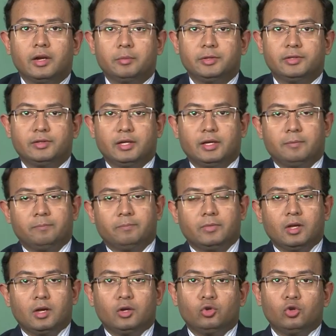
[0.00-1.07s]
Namaste.
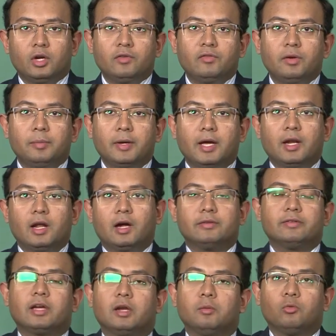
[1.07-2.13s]
Today we begin our
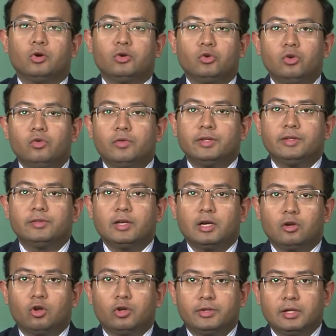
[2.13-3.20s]
second module which is
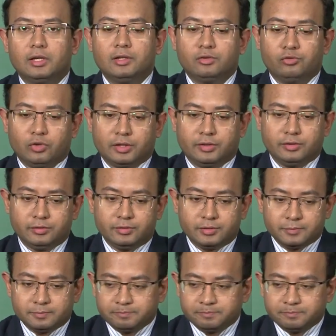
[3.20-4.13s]
ecological structures.